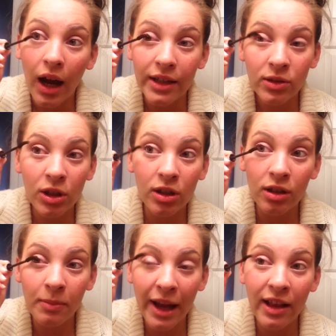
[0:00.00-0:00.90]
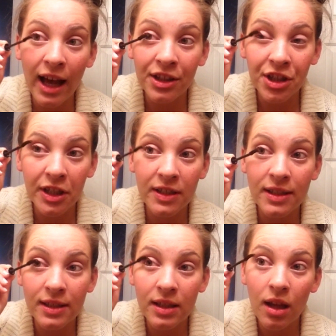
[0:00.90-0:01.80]
I don't curl my
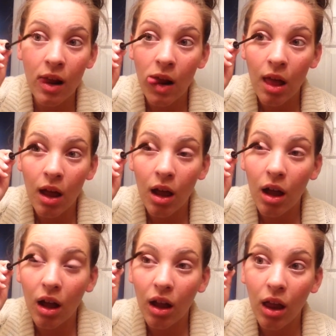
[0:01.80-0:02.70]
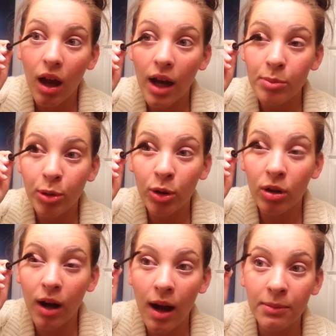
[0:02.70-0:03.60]
lashes. I
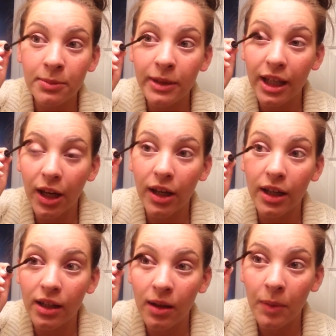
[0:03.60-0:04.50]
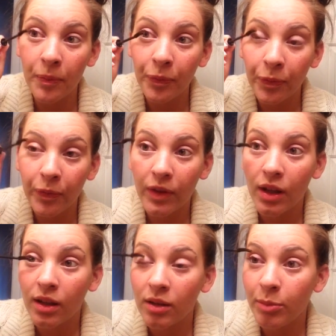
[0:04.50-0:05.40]
probably could,
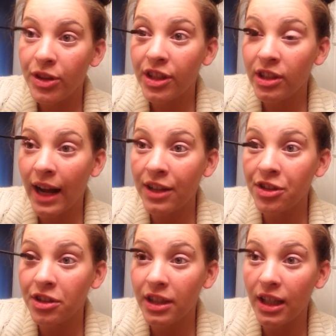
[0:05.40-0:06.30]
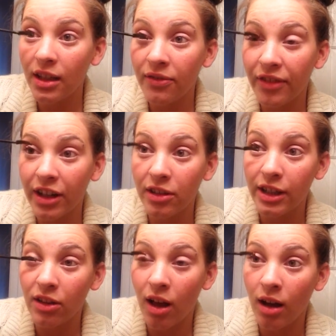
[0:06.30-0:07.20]
but they're naturally
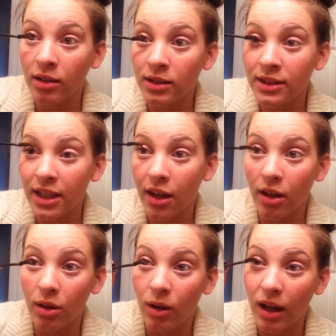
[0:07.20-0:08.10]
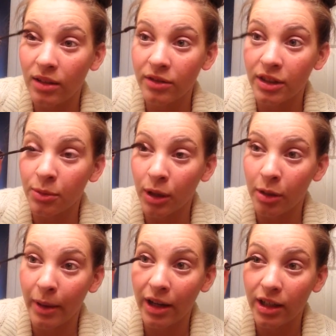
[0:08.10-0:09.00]
fairly long, so I don't really
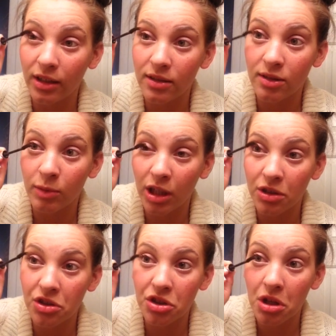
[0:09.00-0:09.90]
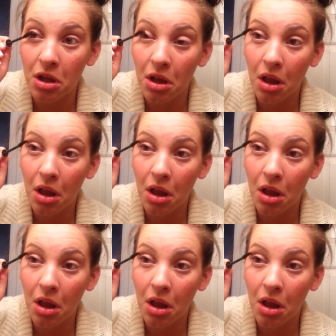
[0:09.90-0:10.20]
worry about it too much.